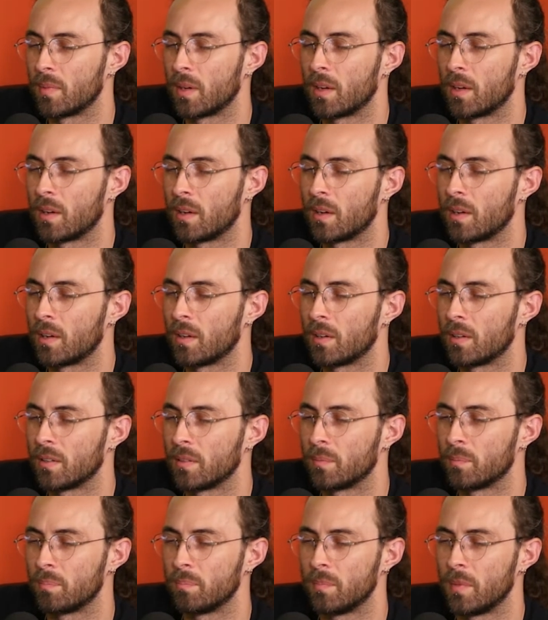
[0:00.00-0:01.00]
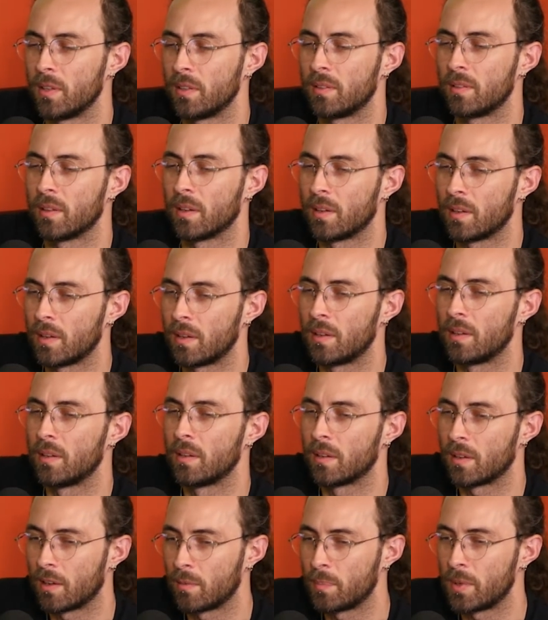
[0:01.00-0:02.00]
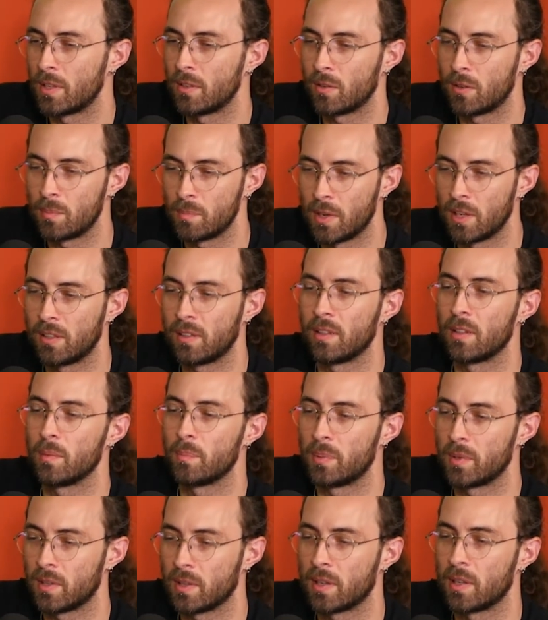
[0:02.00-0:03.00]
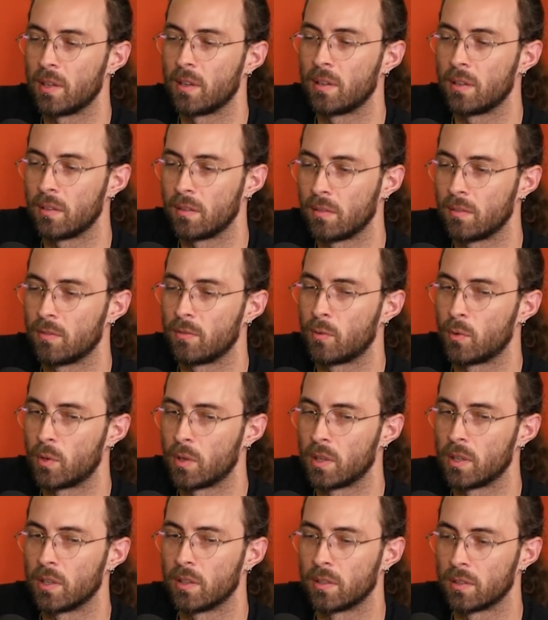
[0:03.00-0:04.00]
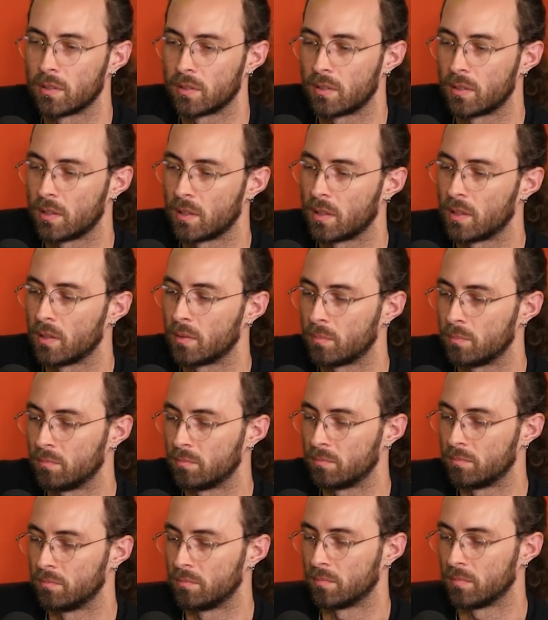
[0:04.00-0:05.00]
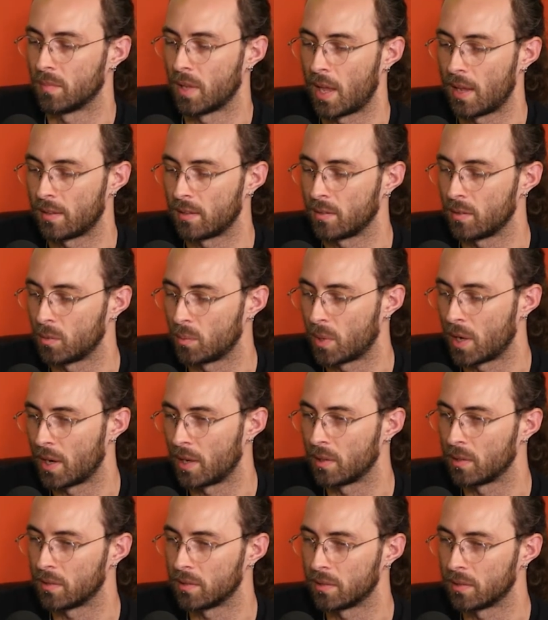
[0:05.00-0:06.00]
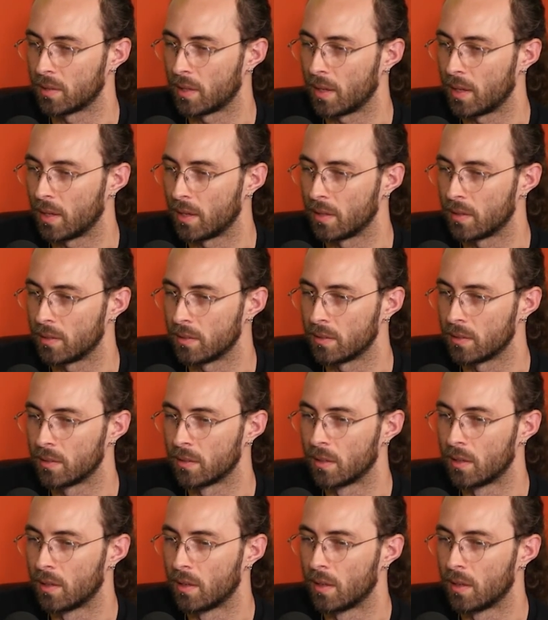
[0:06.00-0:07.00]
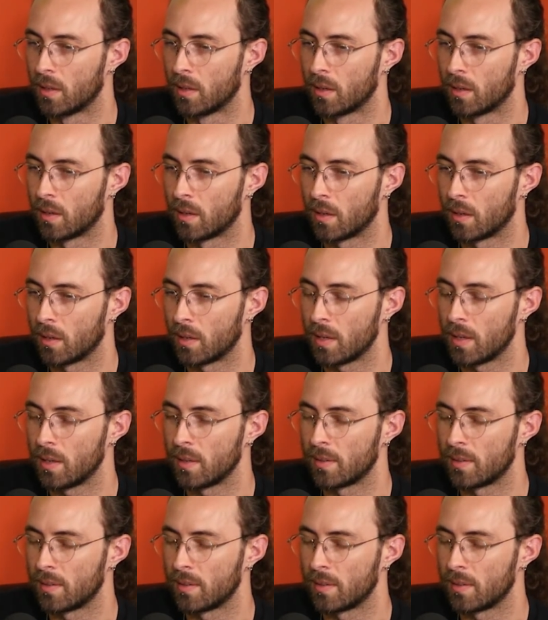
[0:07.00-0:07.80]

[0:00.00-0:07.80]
Yeah. Uh, most I, have been doing most of the booking for the last little while, and yeah.